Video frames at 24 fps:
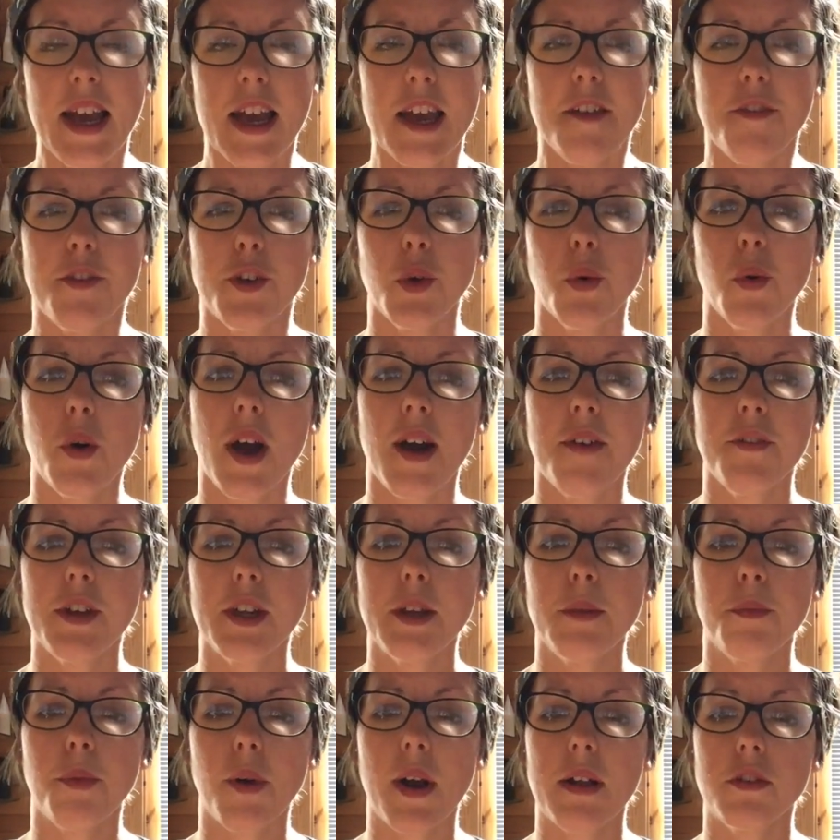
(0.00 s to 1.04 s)
If you're
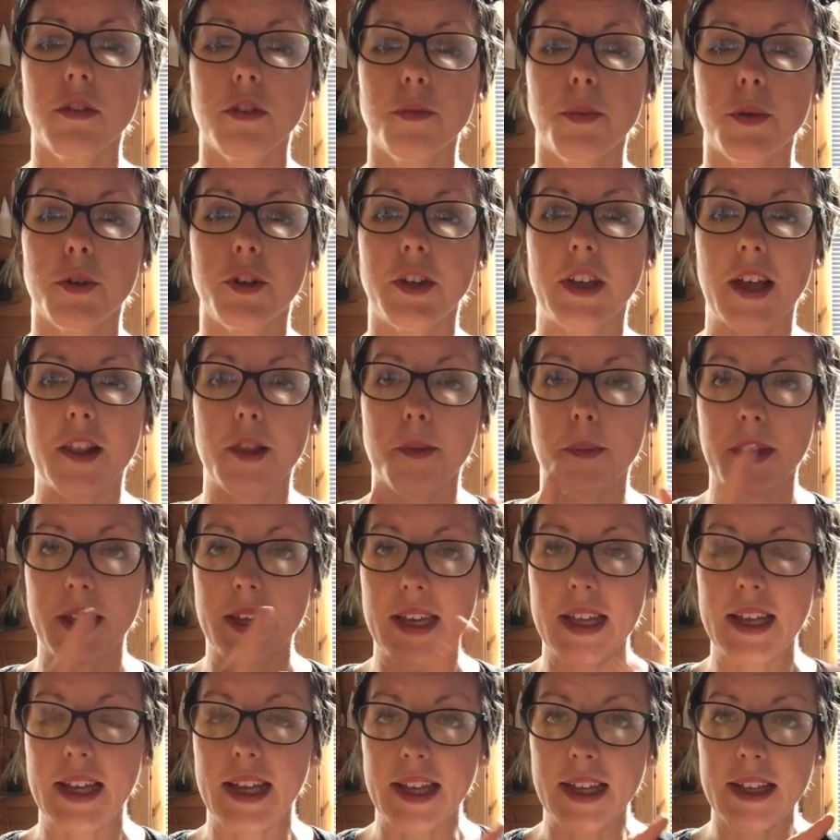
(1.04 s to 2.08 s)
having brown spotting at the
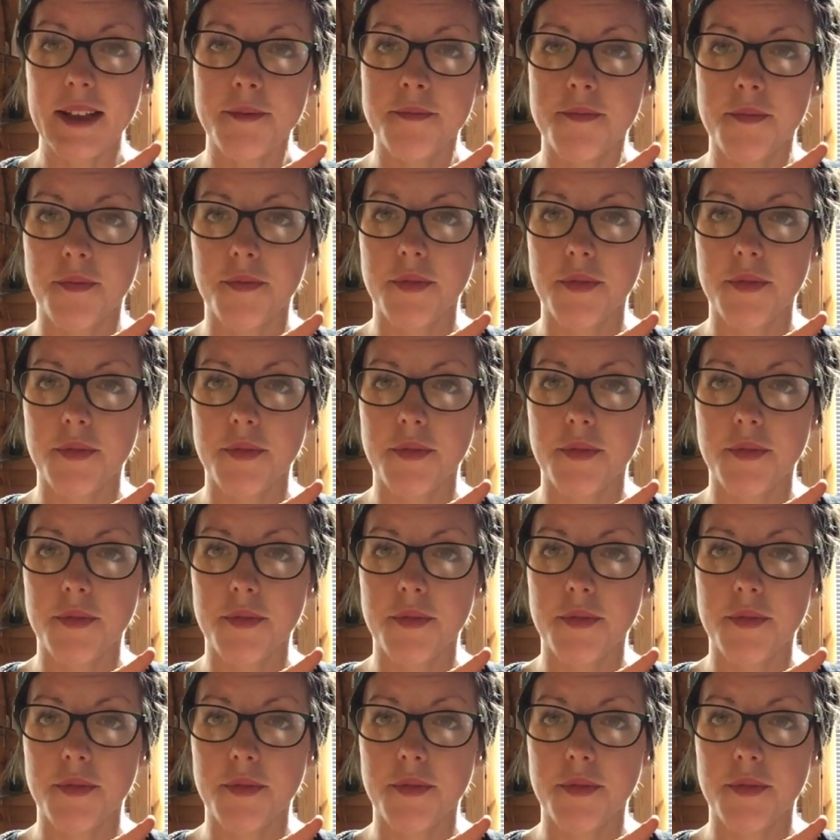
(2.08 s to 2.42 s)
beginning,